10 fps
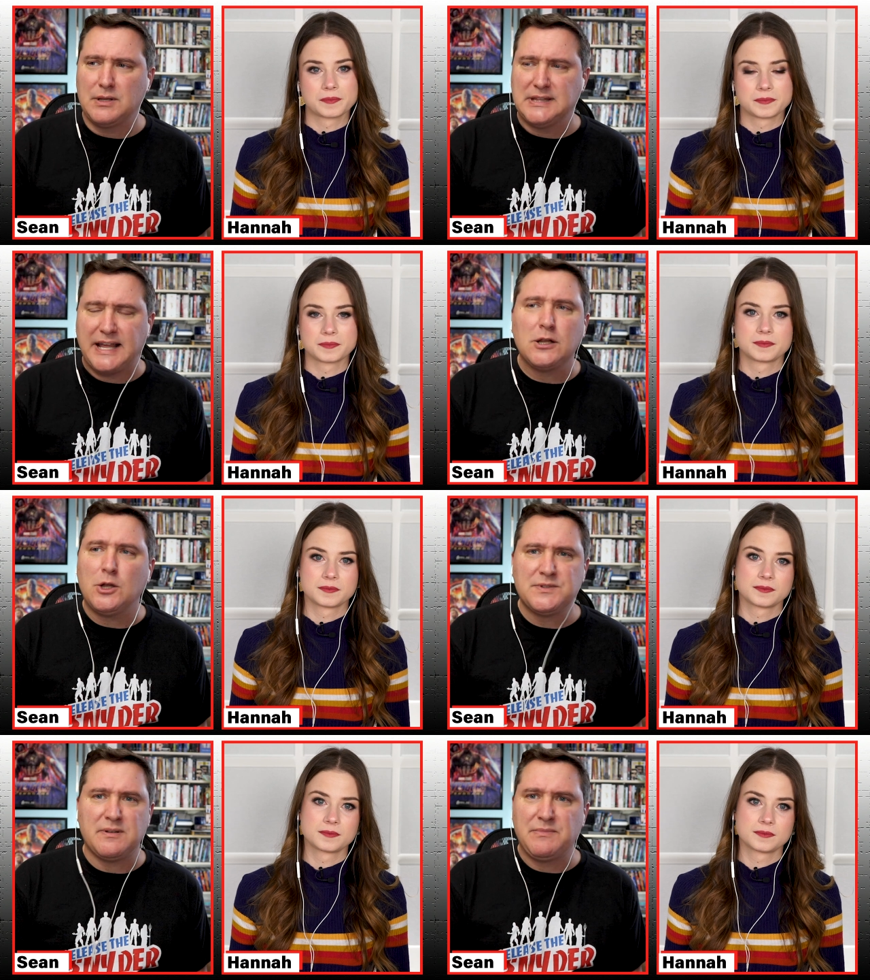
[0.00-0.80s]
Speaker 1: let
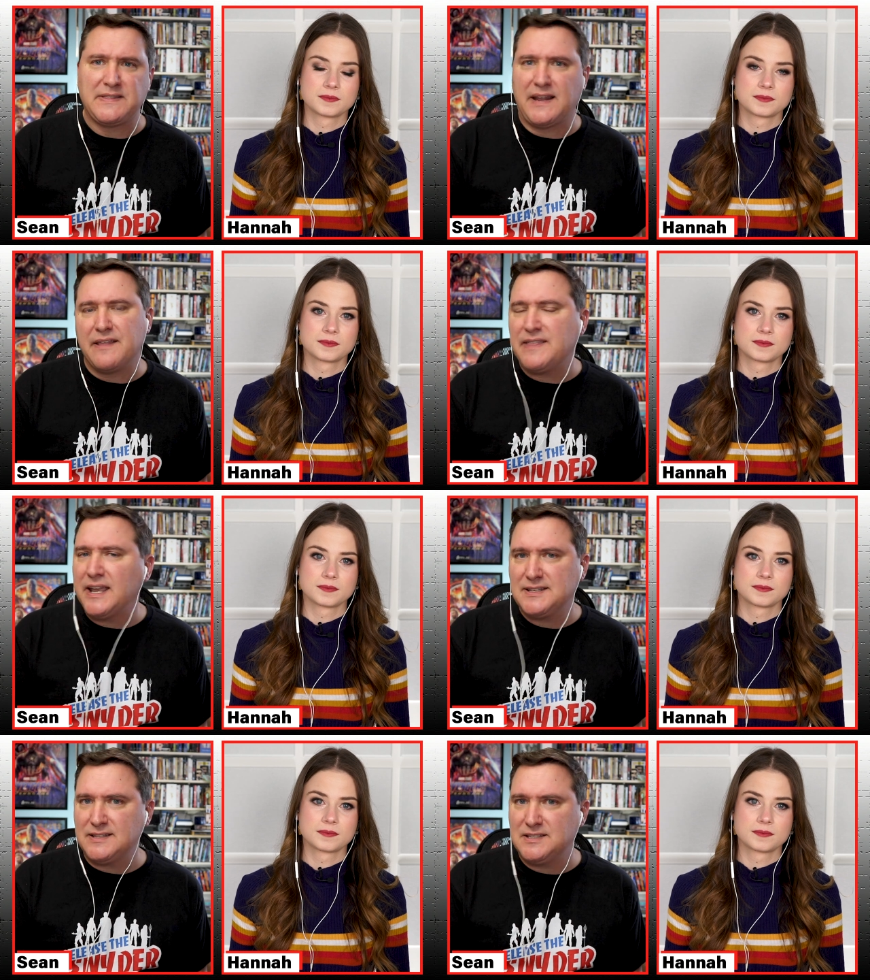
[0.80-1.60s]
alone something that I
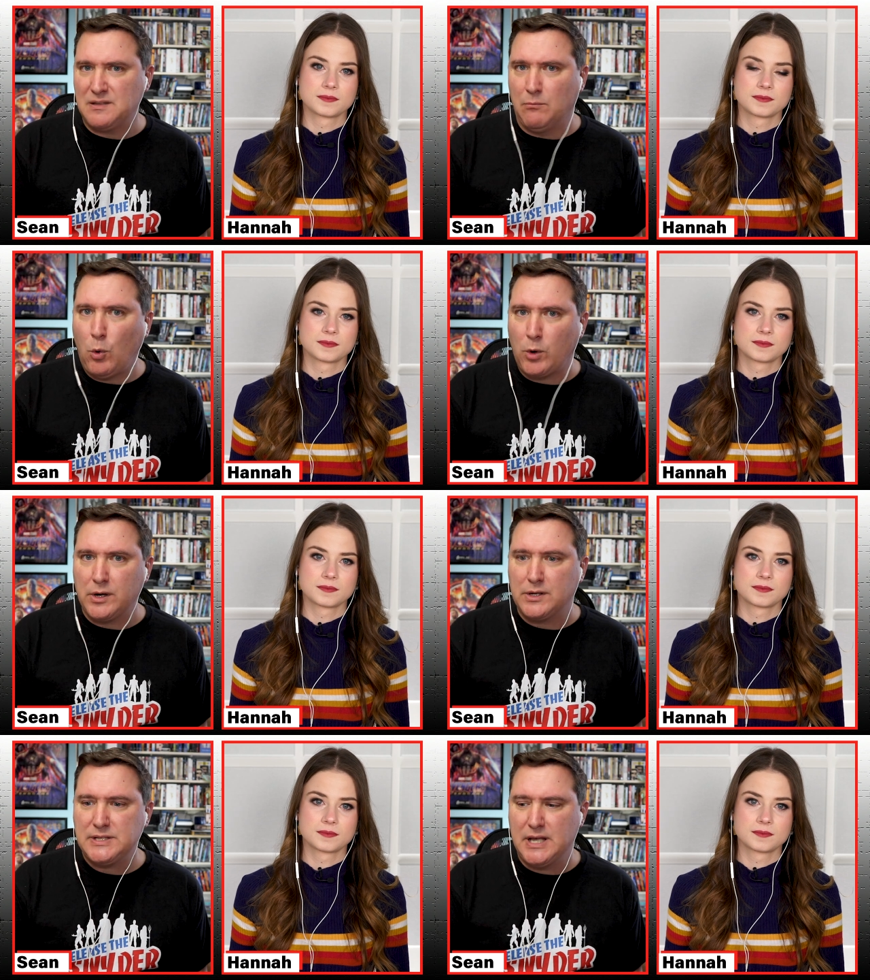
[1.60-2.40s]
think is this
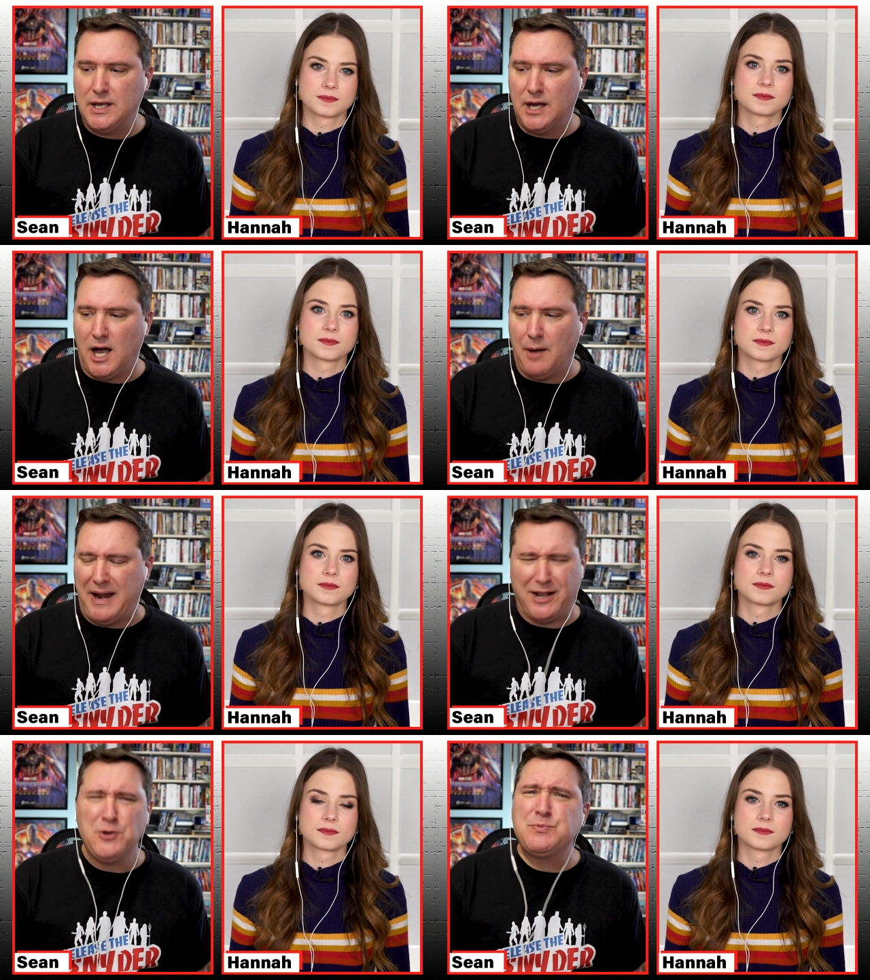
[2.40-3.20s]
important.
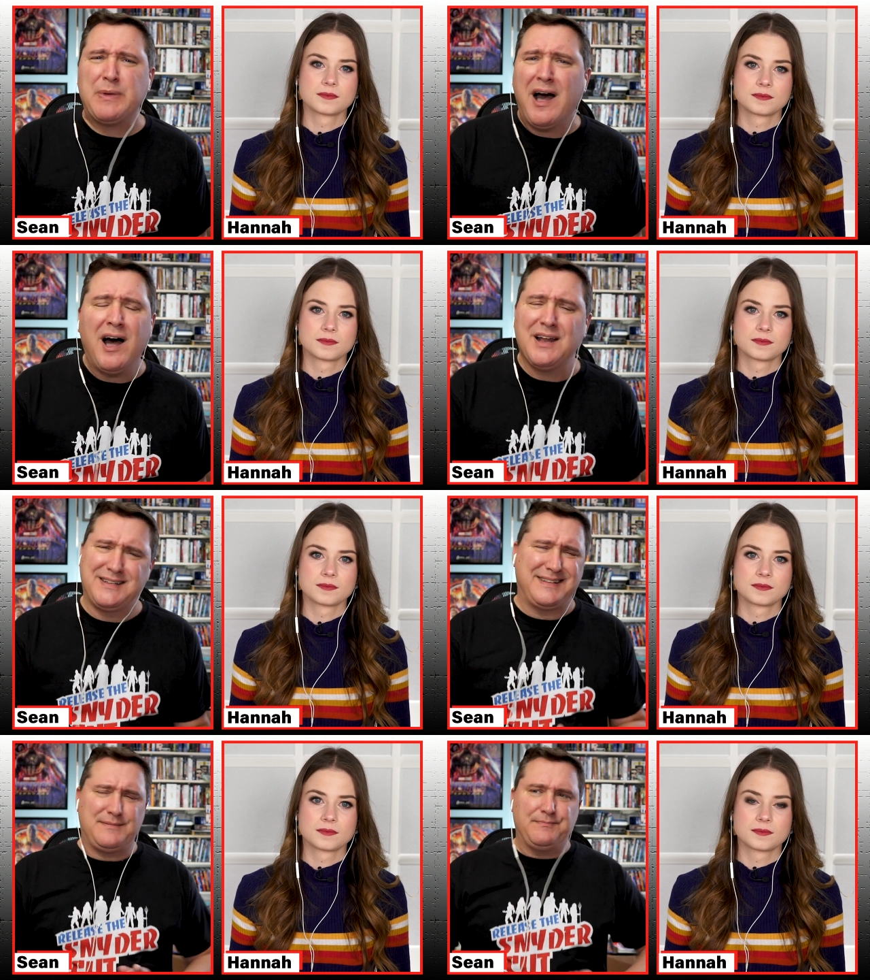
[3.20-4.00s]
And it goes
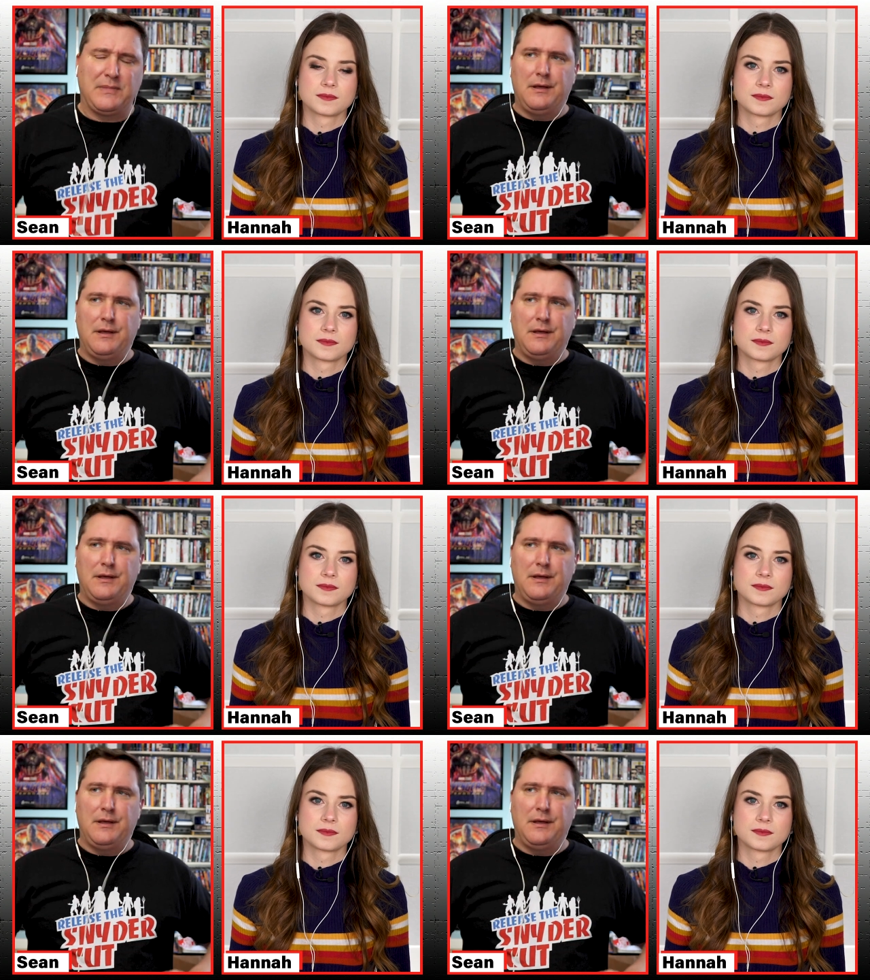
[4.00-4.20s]
beyond it.